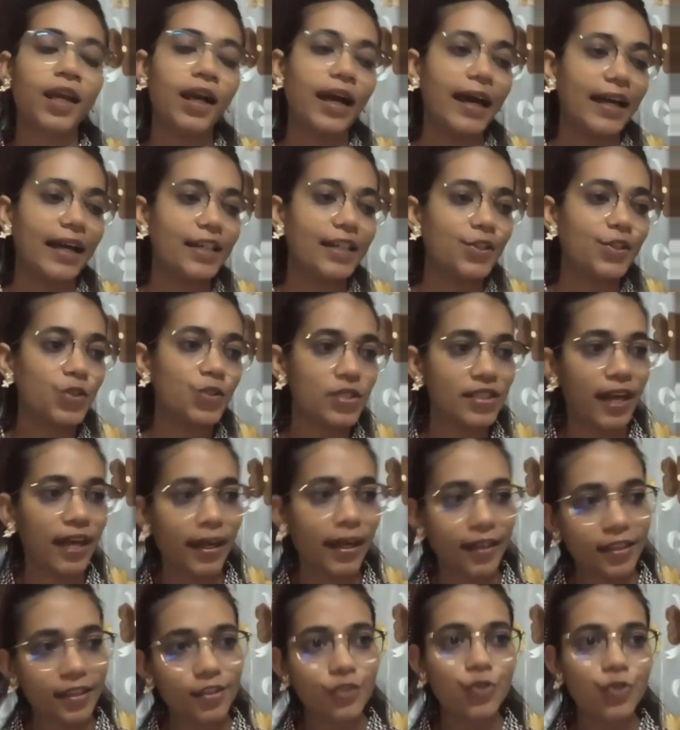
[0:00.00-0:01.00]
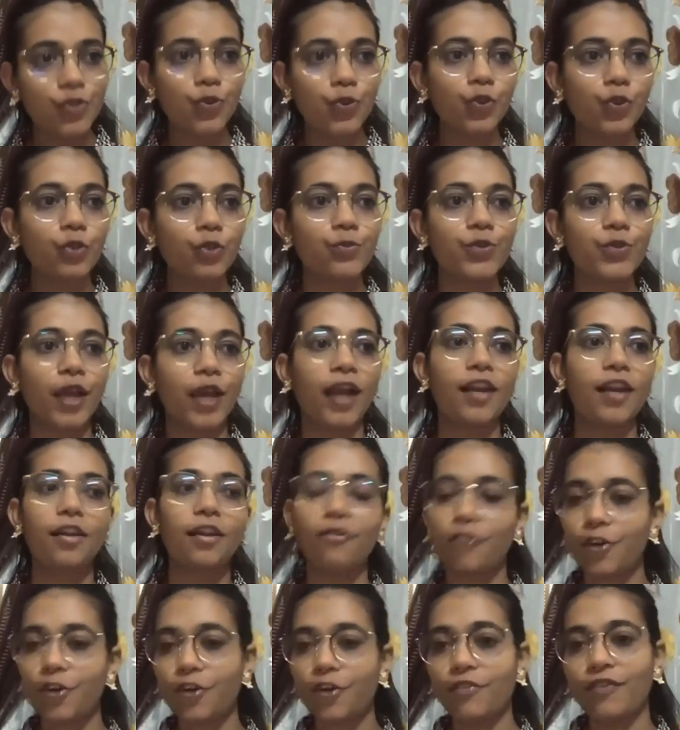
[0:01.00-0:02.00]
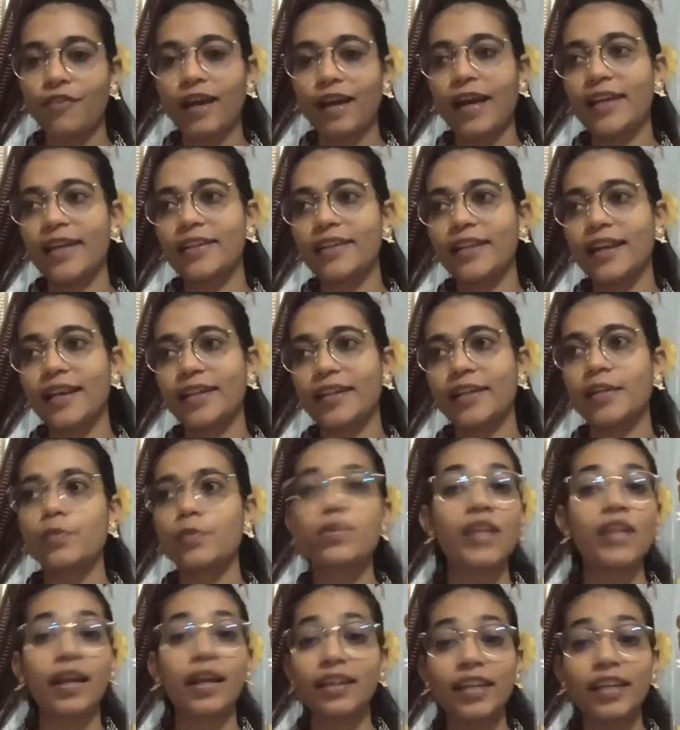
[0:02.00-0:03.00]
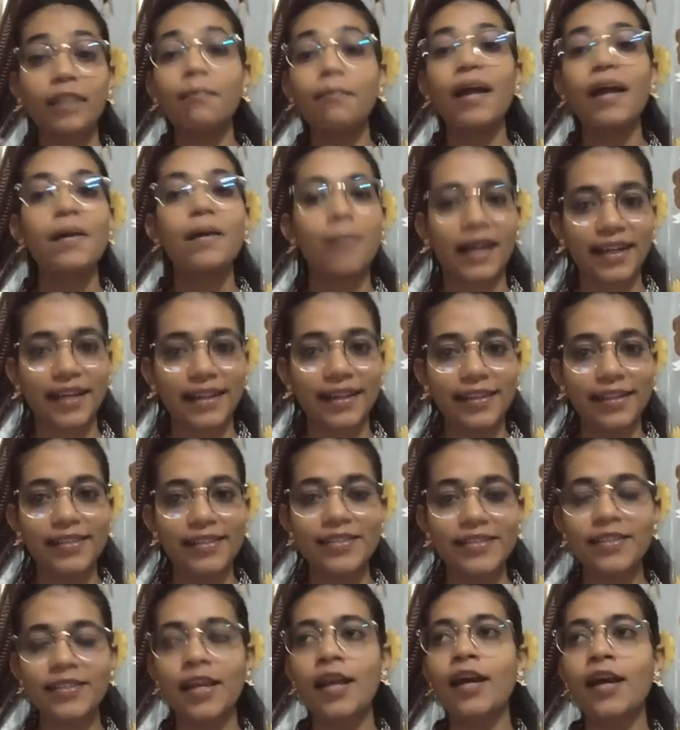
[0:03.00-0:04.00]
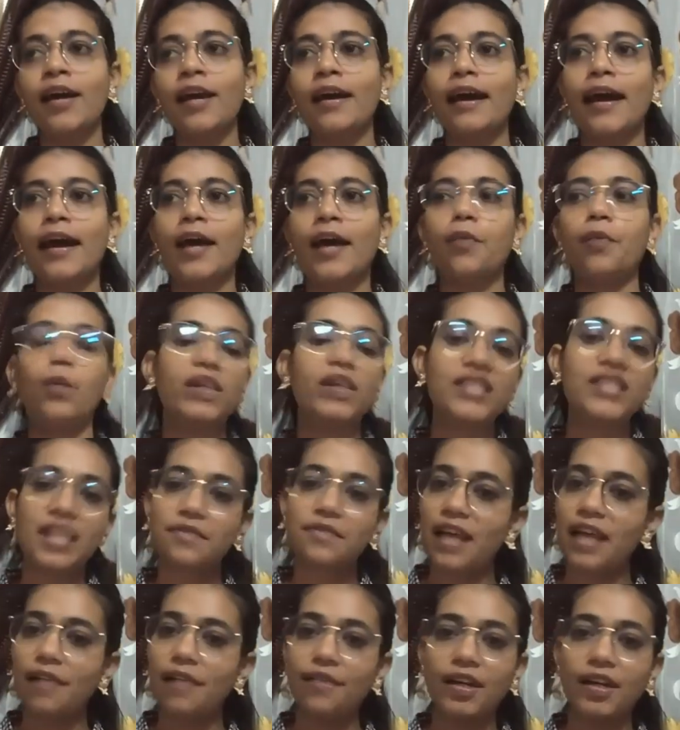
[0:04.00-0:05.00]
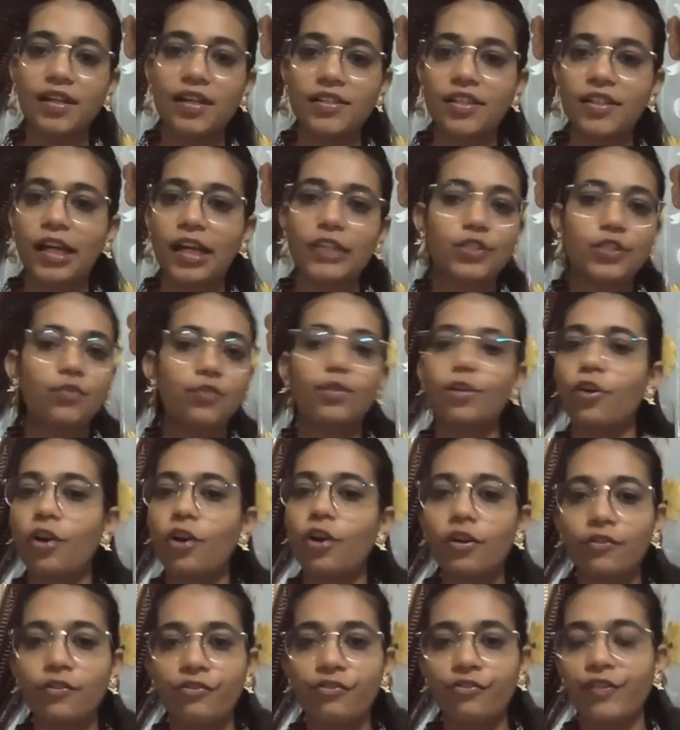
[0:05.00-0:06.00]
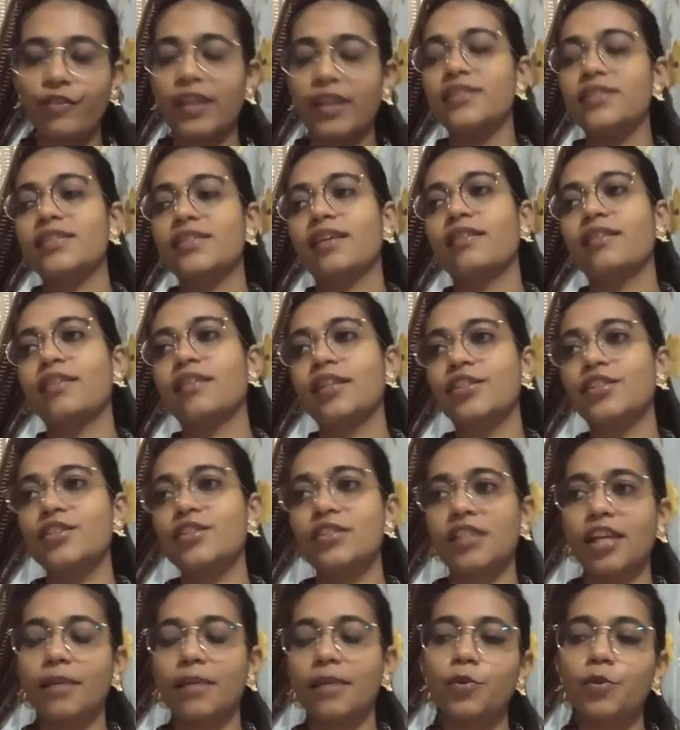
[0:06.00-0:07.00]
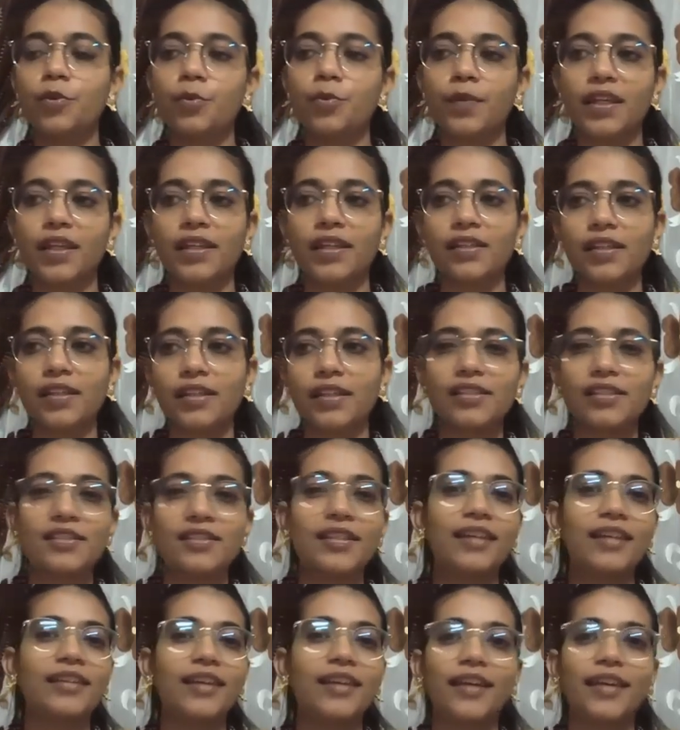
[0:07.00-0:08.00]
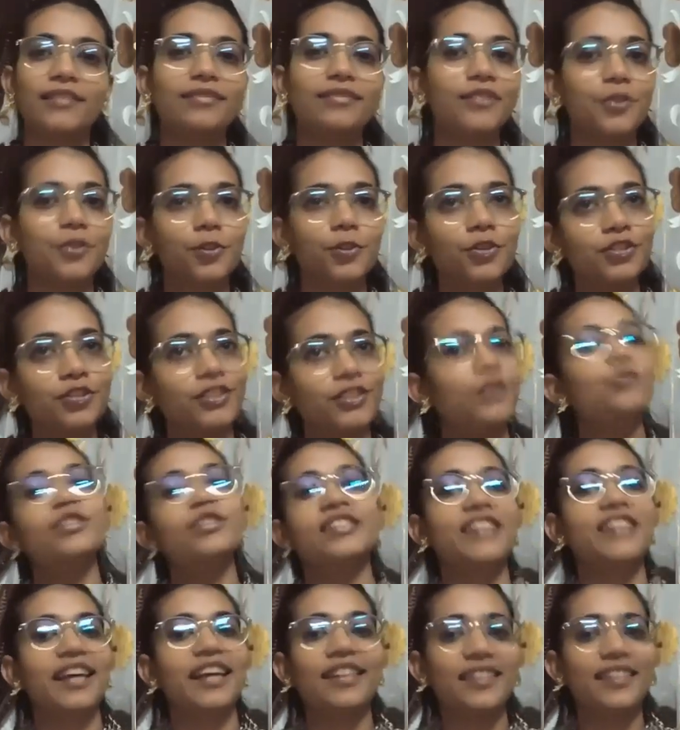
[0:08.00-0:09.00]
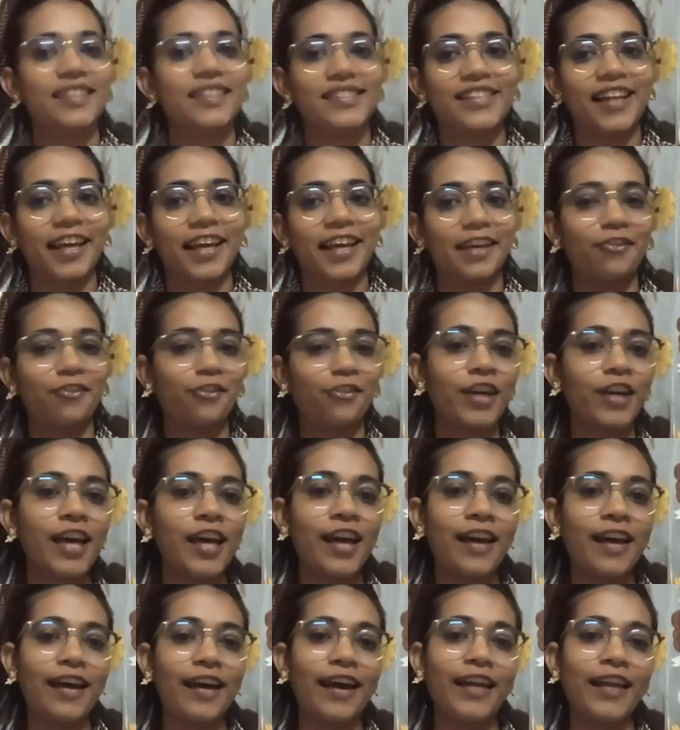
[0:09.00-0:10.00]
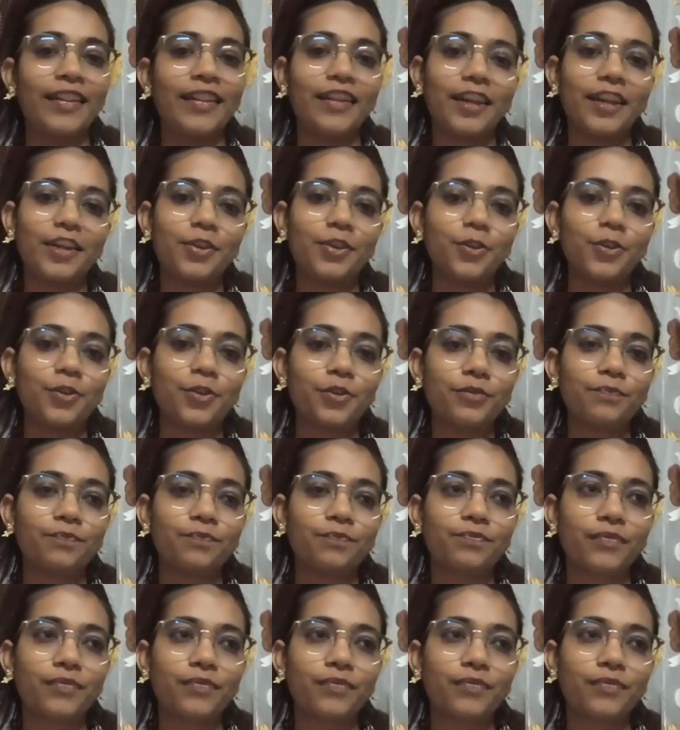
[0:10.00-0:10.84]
I just started this YouTube channel for a fact that it was in my bucket list. And once I was having a discussion with a lot of friends, and they just came to me and they just said that, you just get this life. And then,